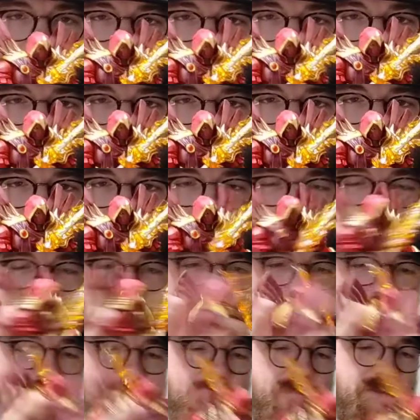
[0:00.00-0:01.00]
Fits very
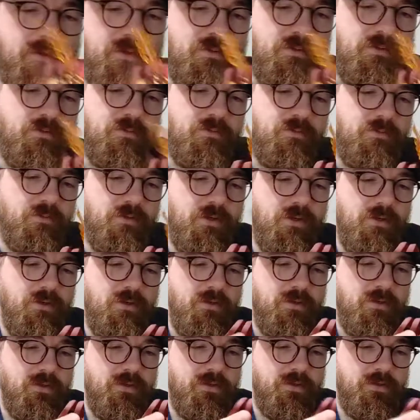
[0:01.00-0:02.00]
nicely.
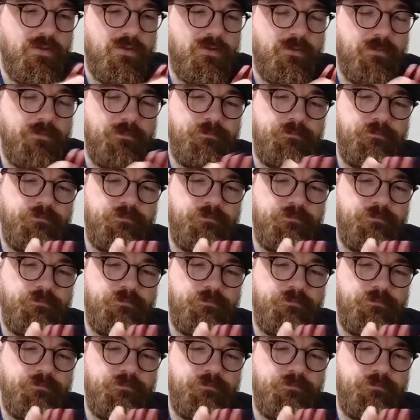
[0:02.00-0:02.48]
Very nice.